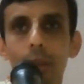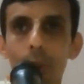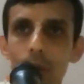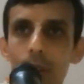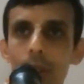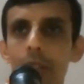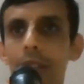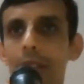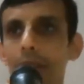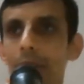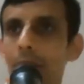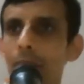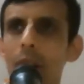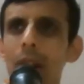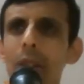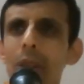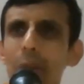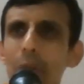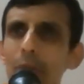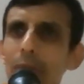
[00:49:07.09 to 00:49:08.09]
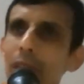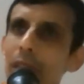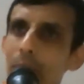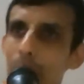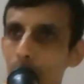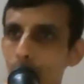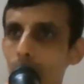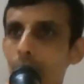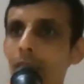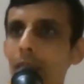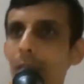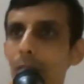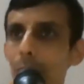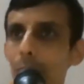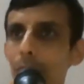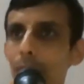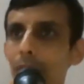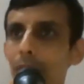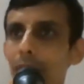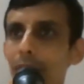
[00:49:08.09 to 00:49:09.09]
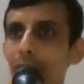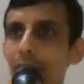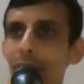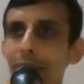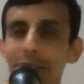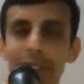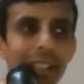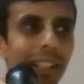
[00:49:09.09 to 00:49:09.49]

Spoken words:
Soldiers, not soldiers, more than soldiers.